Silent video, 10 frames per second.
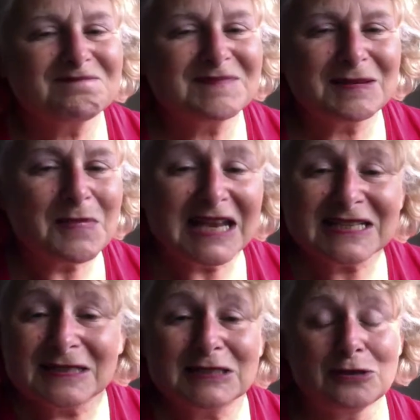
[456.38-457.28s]
It makes
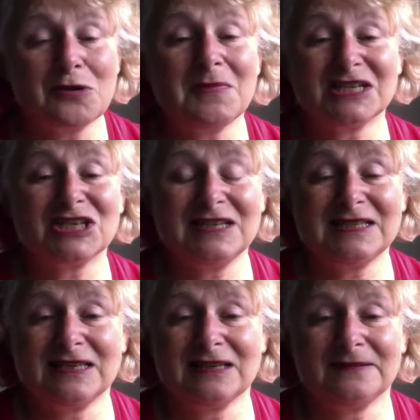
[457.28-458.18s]
it so much
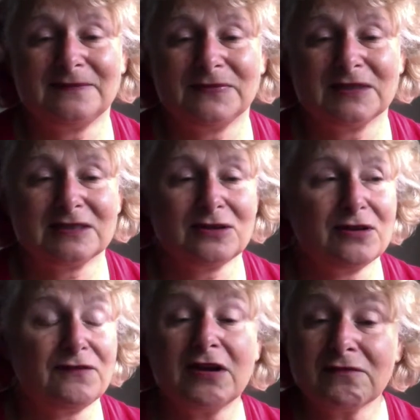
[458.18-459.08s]
easier. So
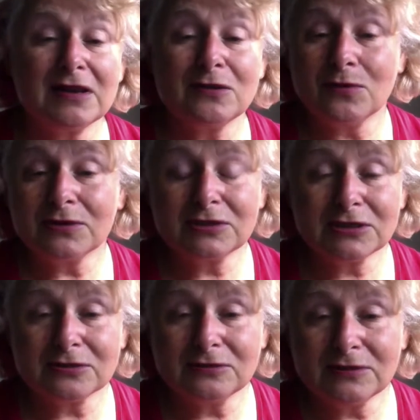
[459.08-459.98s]
if I really wanted to,